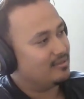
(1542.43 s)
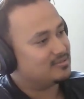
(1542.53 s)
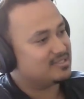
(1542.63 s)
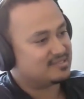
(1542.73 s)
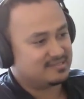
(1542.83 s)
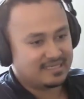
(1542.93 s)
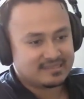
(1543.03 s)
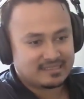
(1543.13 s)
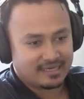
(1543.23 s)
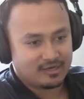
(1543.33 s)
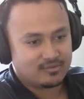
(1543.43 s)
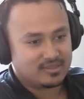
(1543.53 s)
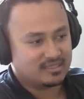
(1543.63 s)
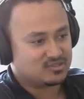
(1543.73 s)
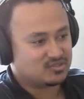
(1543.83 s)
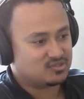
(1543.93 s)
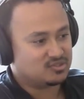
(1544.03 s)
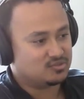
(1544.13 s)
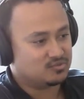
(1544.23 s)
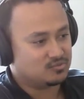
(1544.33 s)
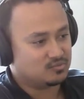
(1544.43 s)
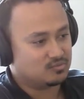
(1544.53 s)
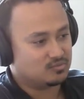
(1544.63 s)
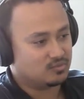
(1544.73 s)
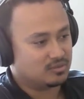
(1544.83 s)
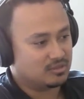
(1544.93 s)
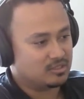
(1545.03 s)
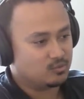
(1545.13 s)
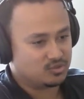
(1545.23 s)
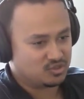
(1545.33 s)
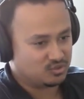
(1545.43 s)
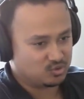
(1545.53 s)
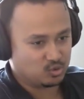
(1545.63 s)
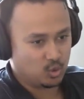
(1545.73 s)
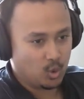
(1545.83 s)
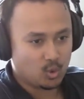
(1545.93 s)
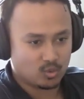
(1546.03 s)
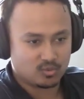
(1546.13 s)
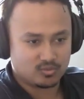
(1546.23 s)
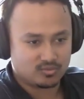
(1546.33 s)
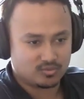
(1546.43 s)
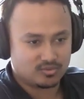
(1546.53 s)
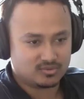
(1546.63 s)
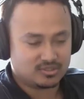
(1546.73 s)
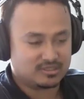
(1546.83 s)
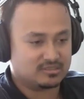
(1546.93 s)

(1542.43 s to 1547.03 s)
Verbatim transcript: to send it out it's to relinquish control yeah to,